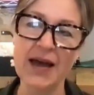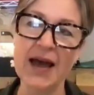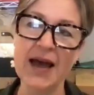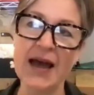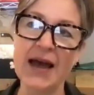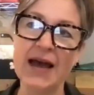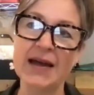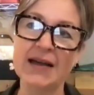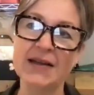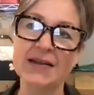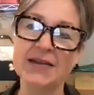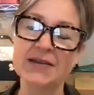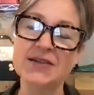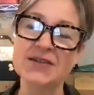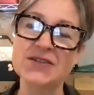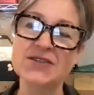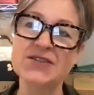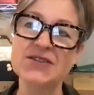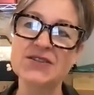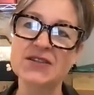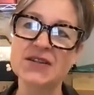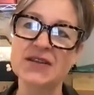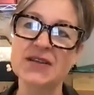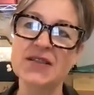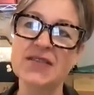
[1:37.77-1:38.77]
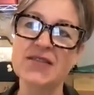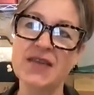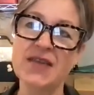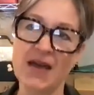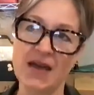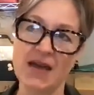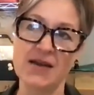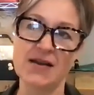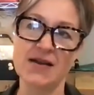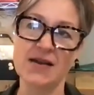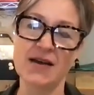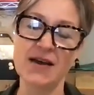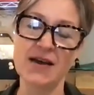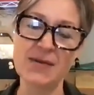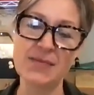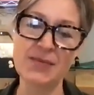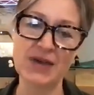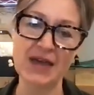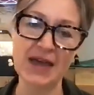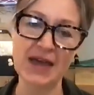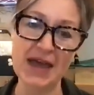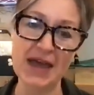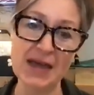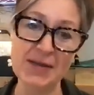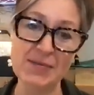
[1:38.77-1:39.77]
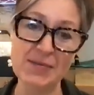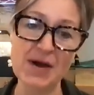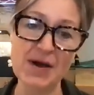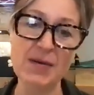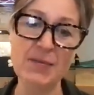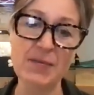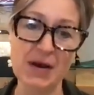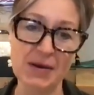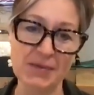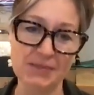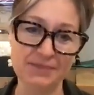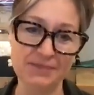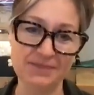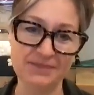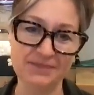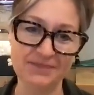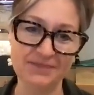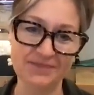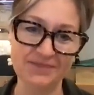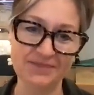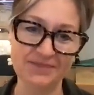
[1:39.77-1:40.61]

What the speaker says: And then I became a mum,